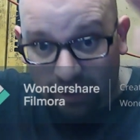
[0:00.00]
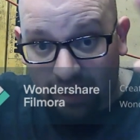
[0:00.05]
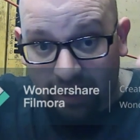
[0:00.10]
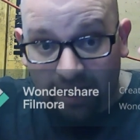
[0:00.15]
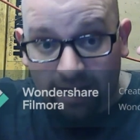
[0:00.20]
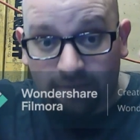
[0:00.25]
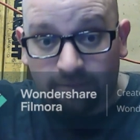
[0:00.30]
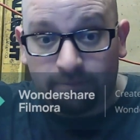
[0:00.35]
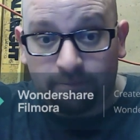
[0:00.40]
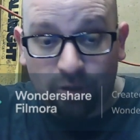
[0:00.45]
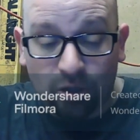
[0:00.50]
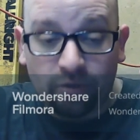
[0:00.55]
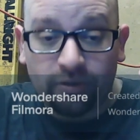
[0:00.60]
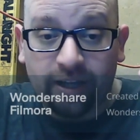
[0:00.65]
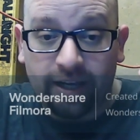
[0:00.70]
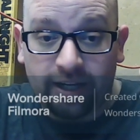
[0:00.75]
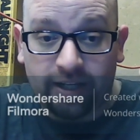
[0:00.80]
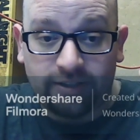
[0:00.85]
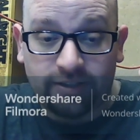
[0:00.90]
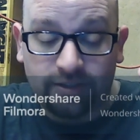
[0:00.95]
I have both
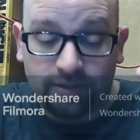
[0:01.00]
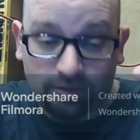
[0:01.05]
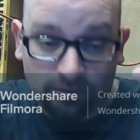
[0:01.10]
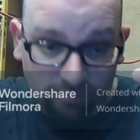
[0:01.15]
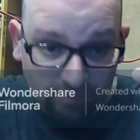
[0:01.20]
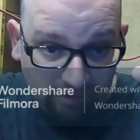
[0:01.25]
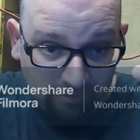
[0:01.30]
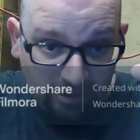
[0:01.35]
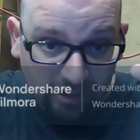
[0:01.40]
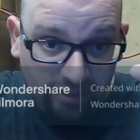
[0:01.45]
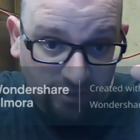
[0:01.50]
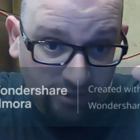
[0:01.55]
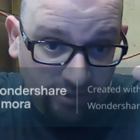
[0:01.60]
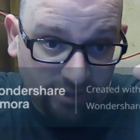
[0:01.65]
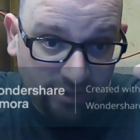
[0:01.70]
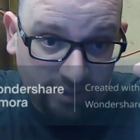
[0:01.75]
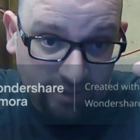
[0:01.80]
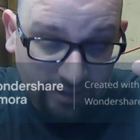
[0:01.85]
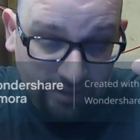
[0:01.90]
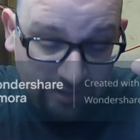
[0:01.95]
hands, so my razor is in